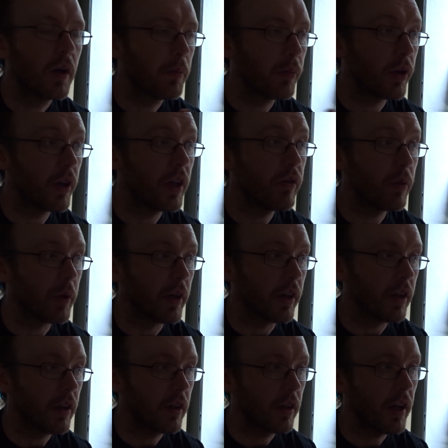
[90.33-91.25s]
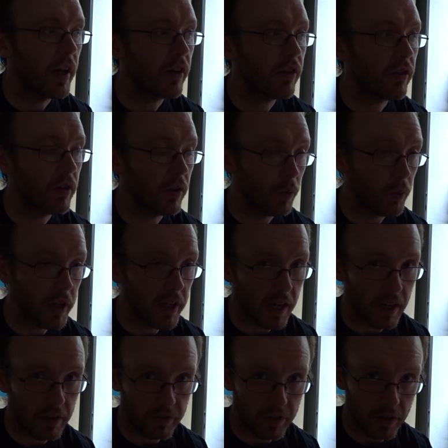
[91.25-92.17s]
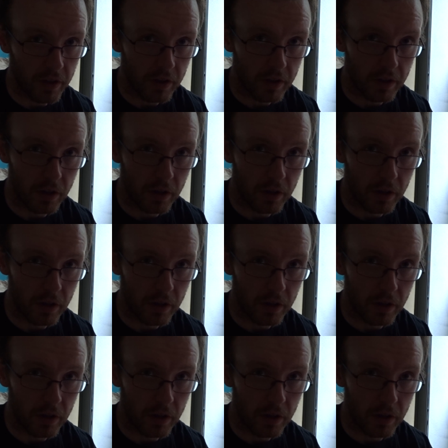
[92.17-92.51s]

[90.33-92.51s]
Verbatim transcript: But either way, the week after,